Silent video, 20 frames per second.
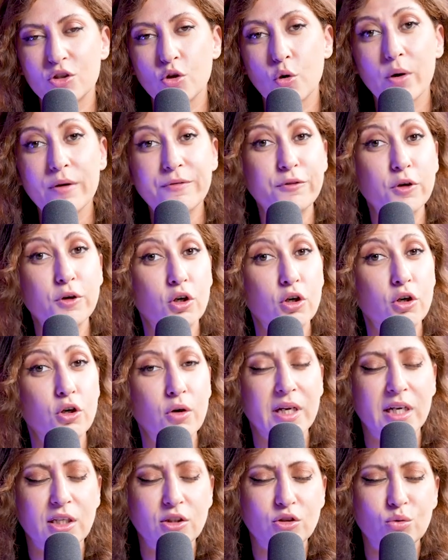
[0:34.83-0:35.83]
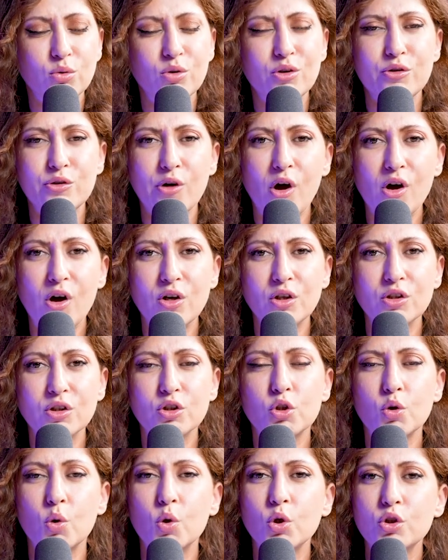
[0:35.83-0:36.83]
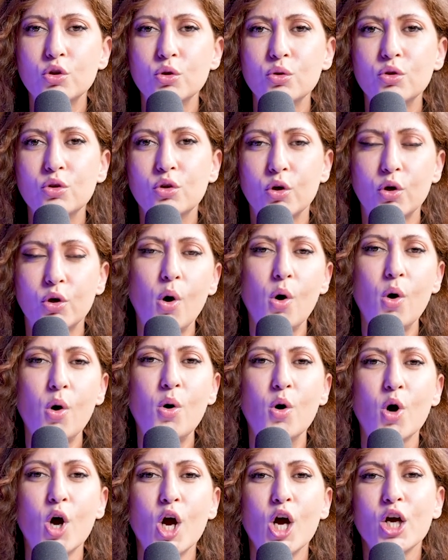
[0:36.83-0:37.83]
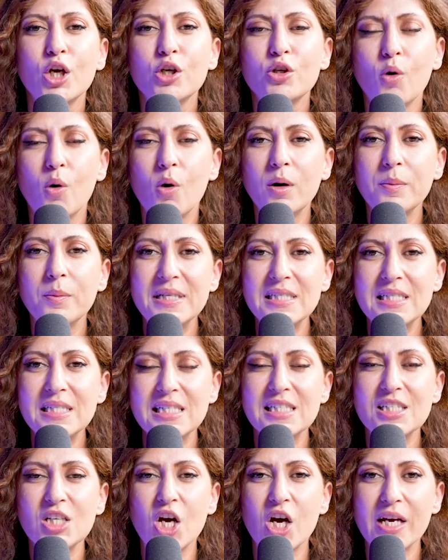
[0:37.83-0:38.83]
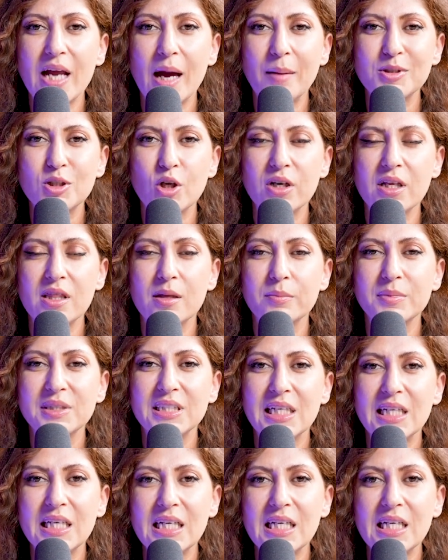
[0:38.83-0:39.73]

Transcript: So if you're looking to launch or to grow your business on Amazon in the Middle